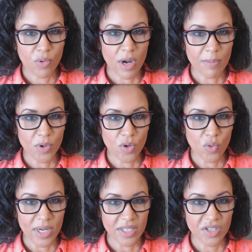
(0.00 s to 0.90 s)
proper
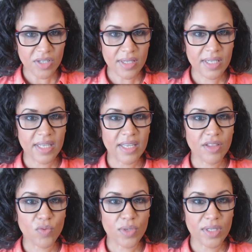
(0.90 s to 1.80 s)
questions to
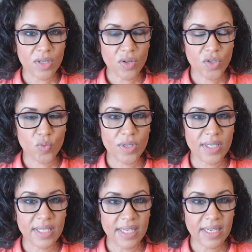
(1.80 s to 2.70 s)
get the results we're
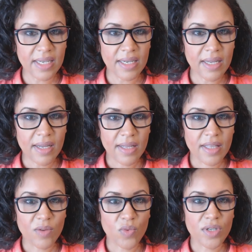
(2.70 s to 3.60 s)
seeking,
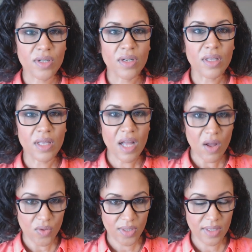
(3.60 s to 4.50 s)
then we're
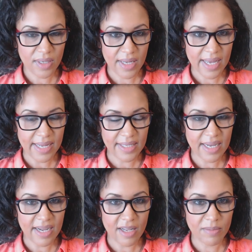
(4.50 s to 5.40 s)
lost at
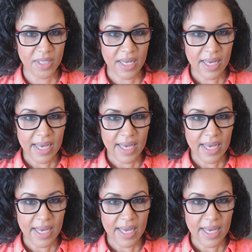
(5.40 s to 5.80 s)
times.